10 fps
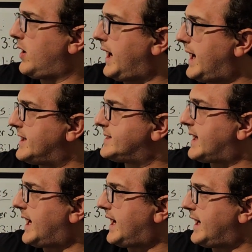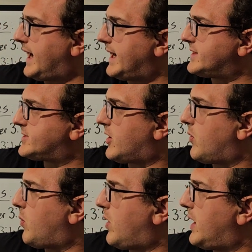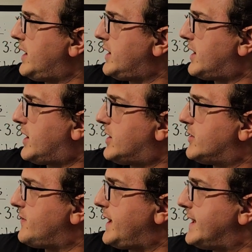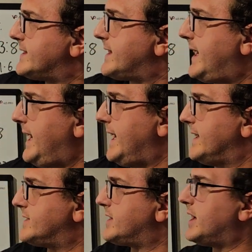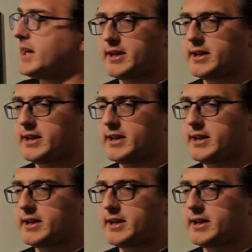As I saw one of his heads.